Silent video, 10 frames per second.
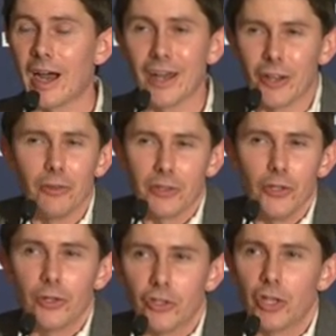I don't think
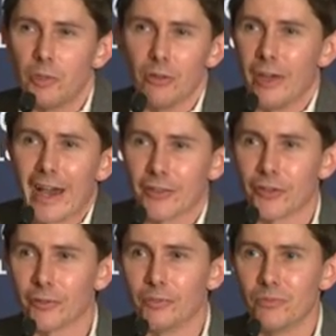you can attribute that
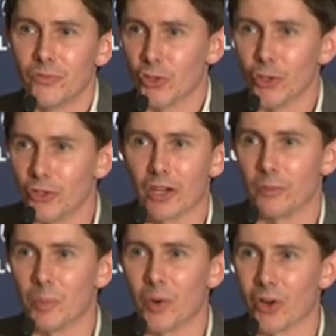to good
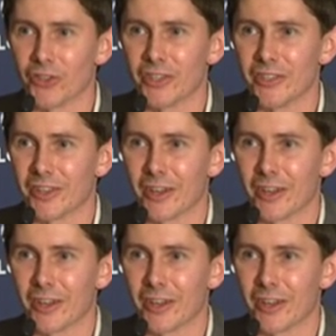government policies.